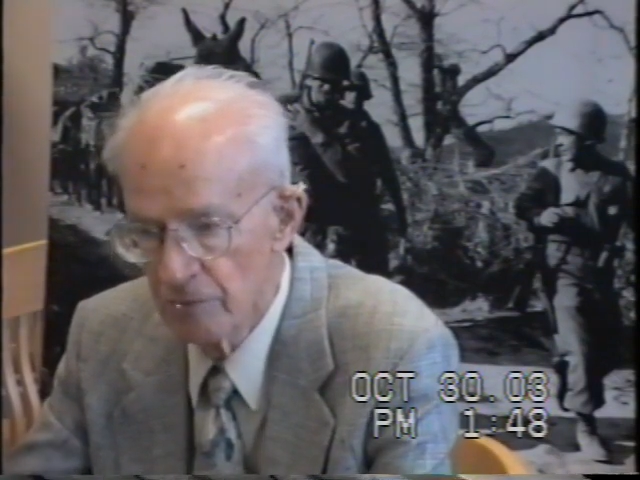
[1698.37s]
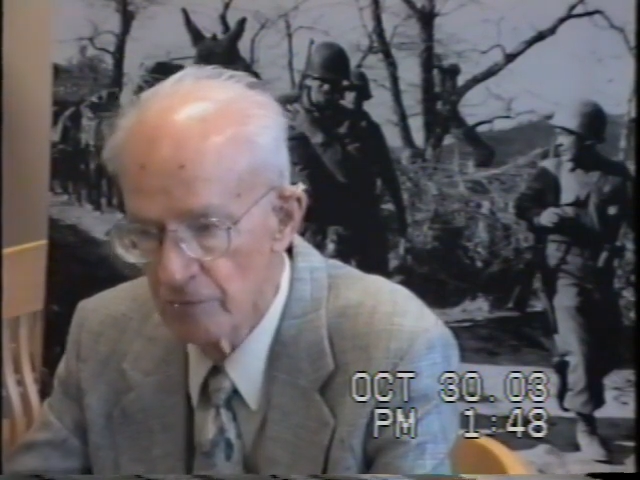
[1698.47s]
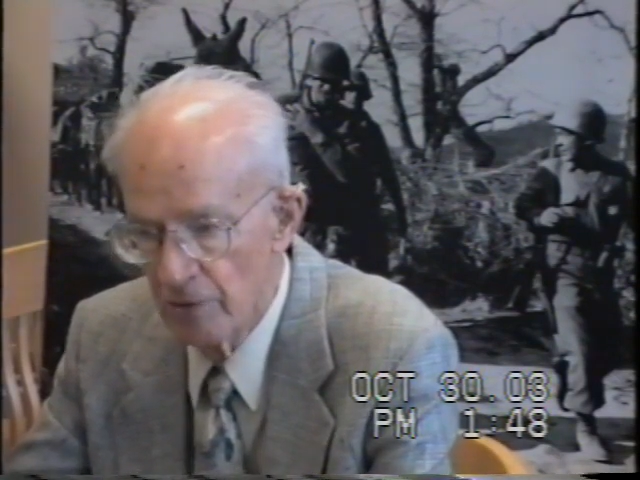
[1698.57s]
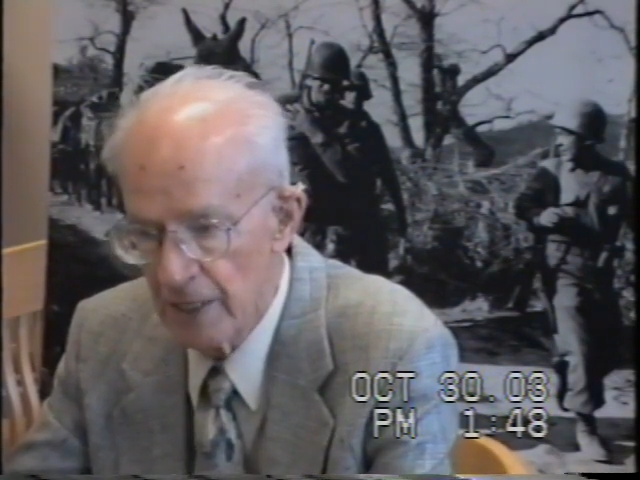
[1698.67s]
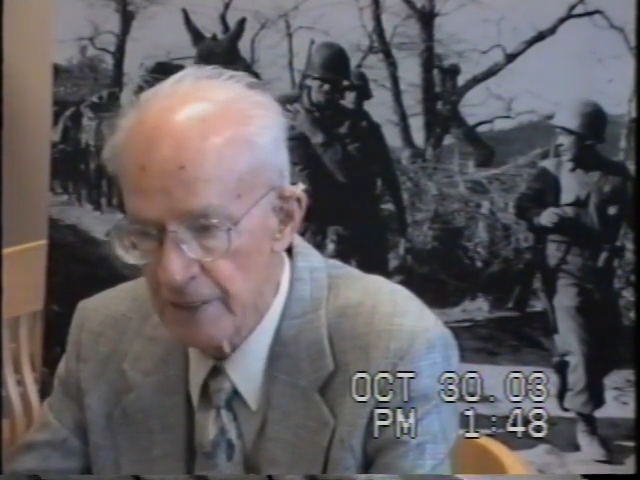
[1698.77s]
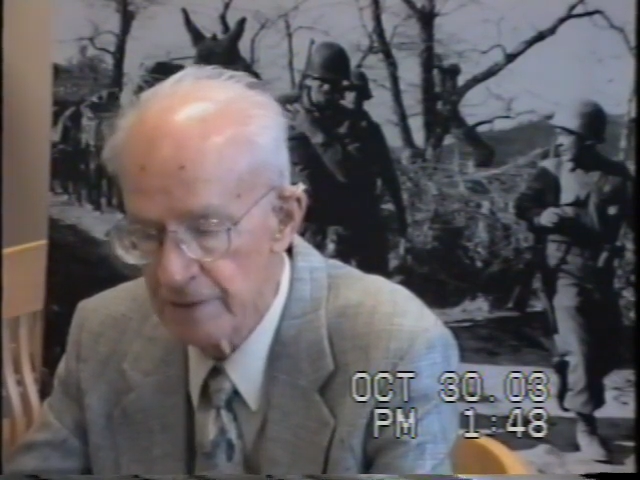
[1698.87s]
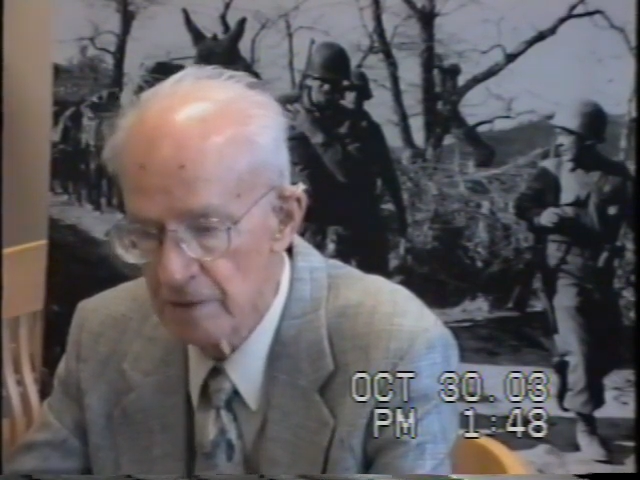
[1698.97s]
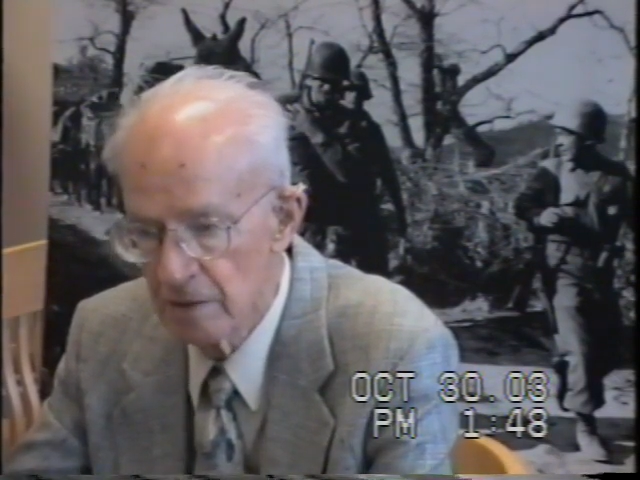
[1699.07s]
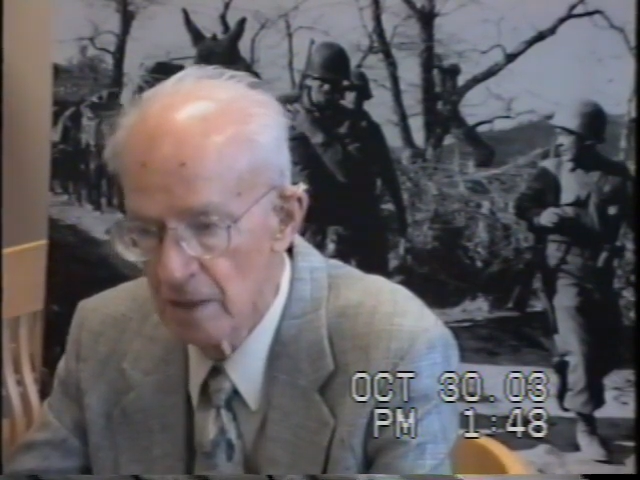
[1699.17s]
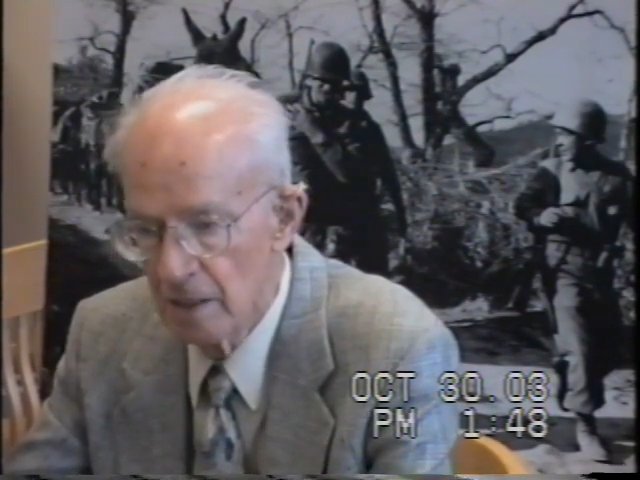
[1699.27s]
ran
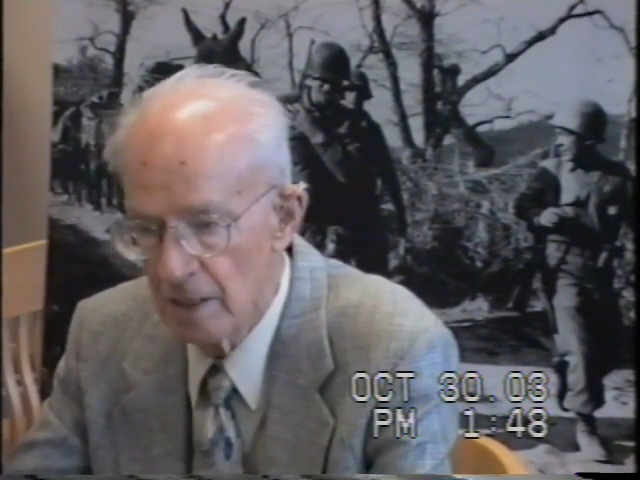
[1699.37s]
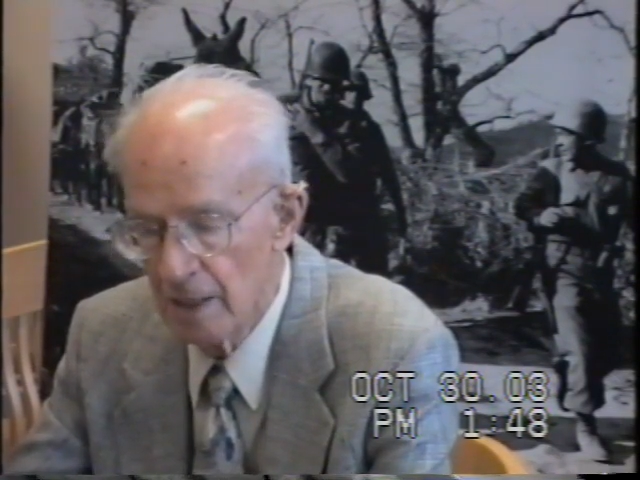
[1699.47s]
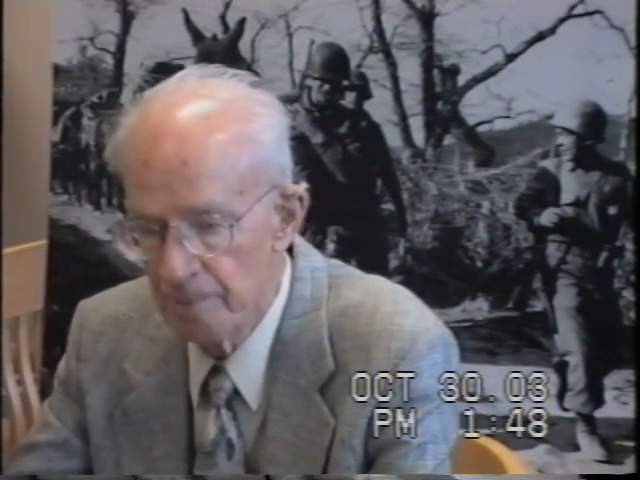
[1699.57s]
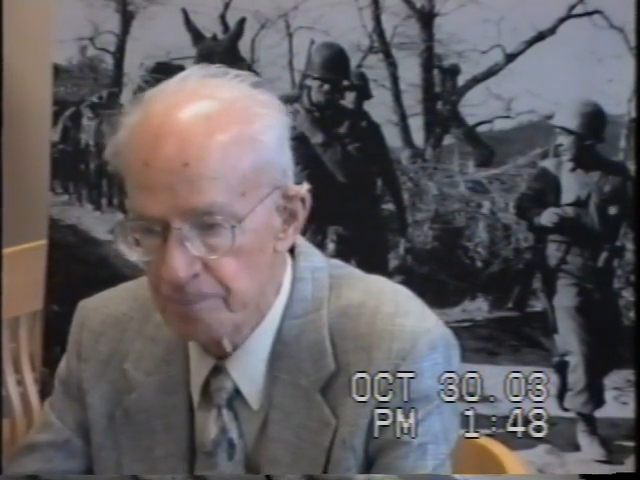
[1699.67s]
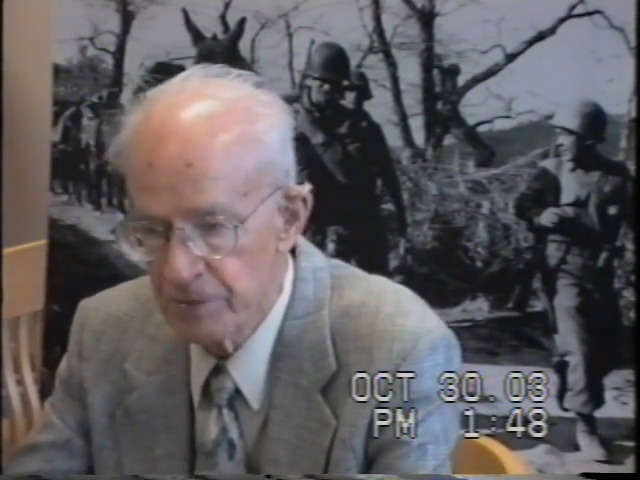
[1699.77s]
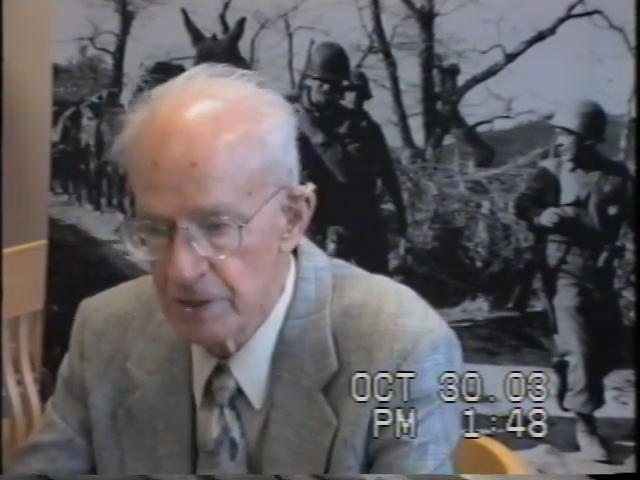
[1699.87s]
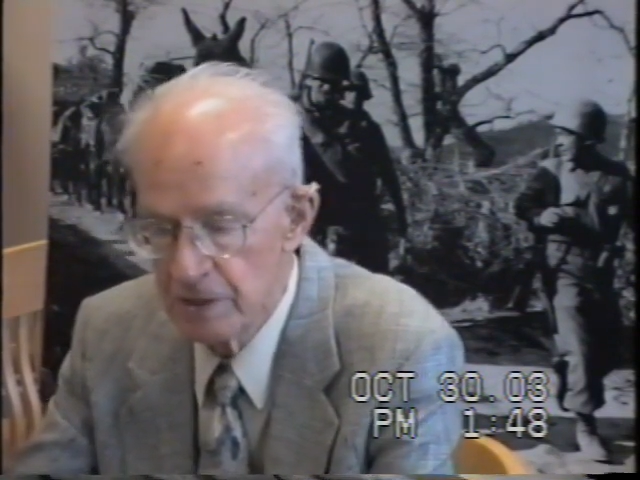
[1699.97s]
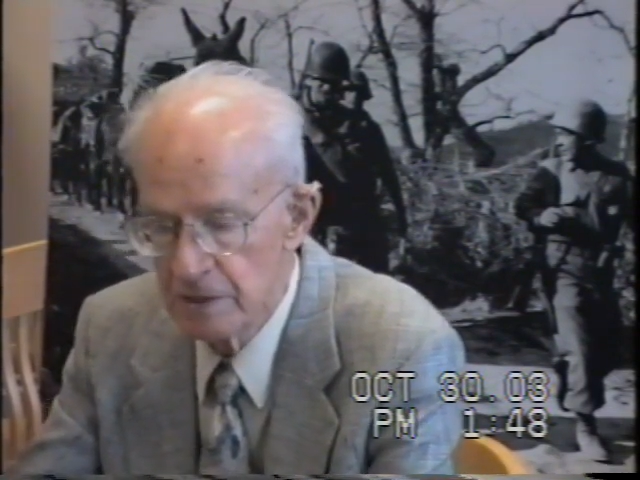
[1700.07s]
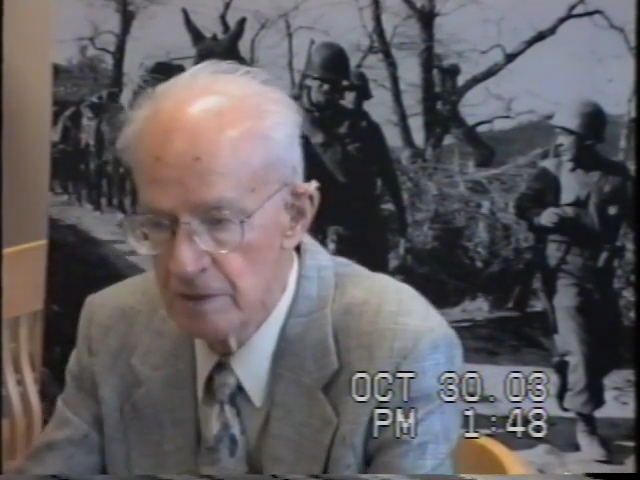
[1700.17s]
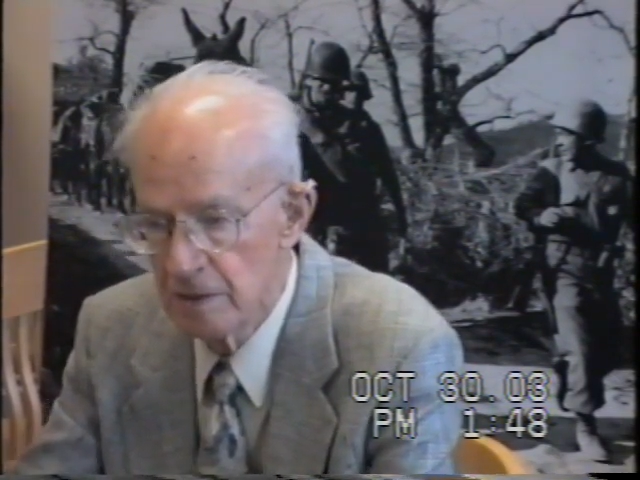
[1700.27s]
up the